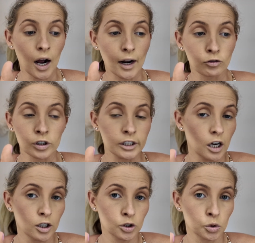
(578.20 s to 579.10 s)
I really
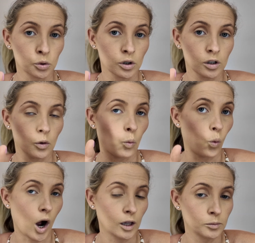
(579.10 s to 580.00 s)
can't
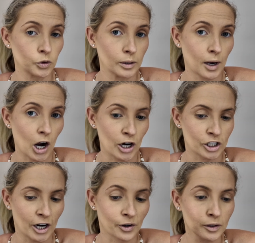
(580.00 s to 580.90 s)
talk while I'm doing my
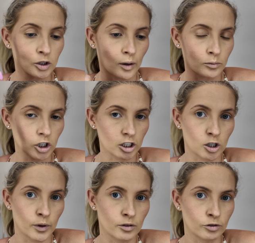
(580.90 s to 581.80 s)
eyeshadow, so I'm
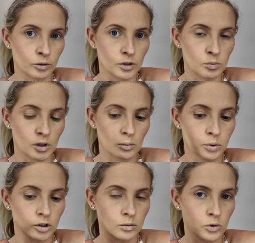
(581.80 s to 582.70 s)
just going to film this bit and
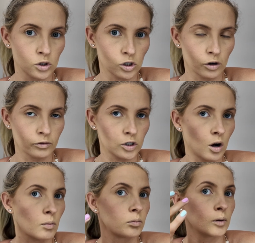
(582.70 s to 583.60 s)
put some music over
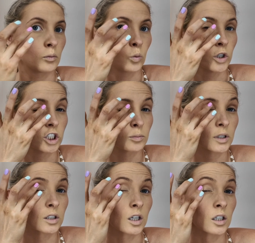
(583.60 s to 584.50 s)
top, but wish
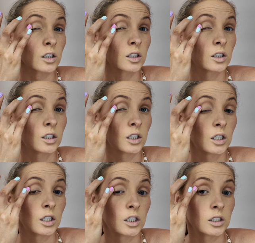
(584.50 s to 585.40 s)
me luck.
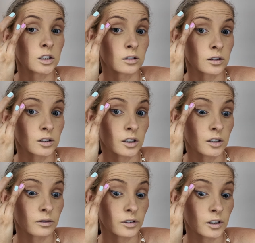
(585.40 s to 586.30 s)
You'll see
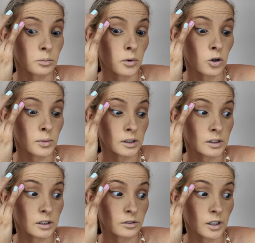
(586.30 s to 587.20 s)
in a very
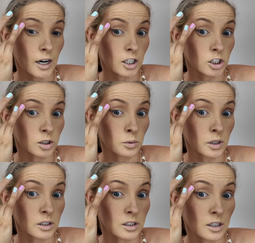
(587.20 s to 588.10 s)
moment if it actually
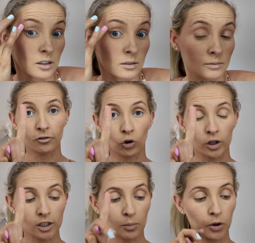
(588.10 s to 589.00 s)
works out. Before
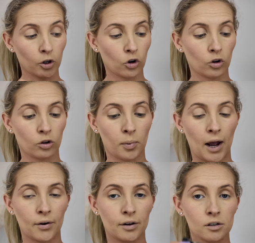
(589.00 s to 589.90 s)
I start putting on all the
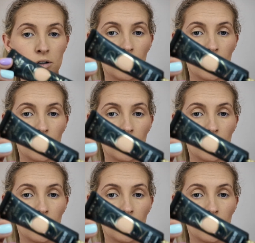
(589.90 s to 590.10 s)
powder,